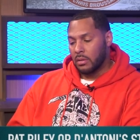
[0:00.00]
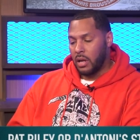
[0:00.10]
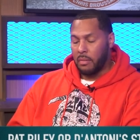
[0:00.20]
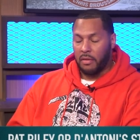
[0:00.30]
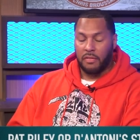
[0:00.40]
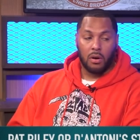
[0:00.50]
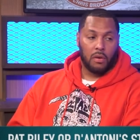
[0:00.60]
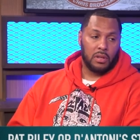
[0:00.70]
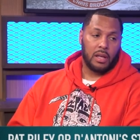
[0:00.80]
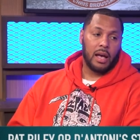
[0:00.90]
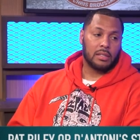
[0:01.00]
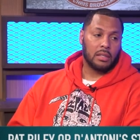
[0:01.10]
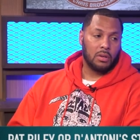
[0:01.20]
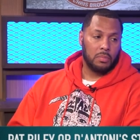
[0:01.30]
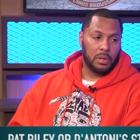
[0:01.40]
take my foot off the gas
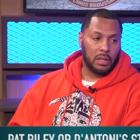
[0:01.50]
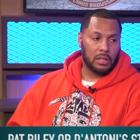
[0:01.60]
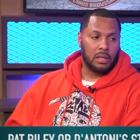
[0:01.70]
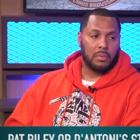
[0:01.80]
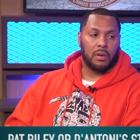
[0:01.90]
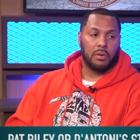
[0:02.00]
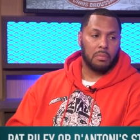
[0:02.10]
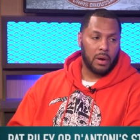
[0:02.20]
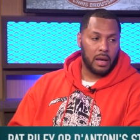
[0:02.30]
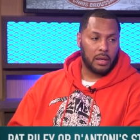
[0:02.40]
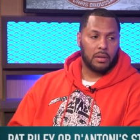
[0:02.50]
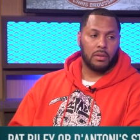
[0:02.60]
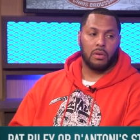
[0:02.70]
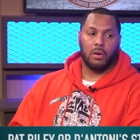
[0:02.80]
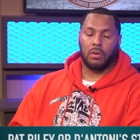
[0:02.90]
a little bit, let them get a break,
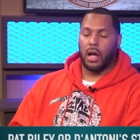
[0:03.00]
you know,